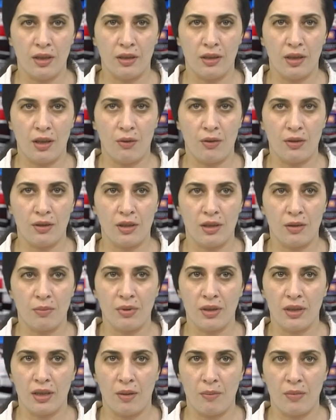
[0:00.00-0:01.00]
and now it is
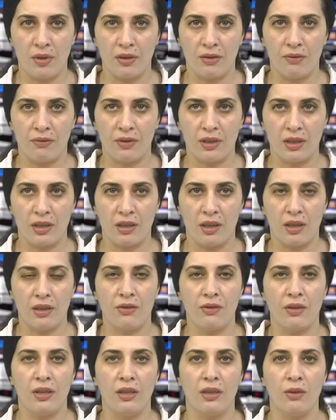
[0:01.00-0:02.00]
becoming the first
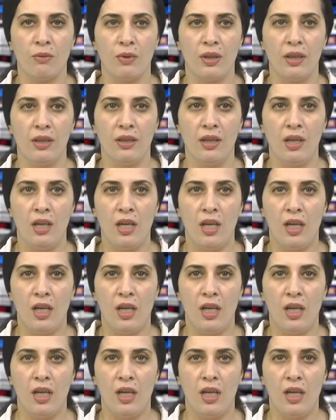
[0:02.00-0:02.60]
country in the world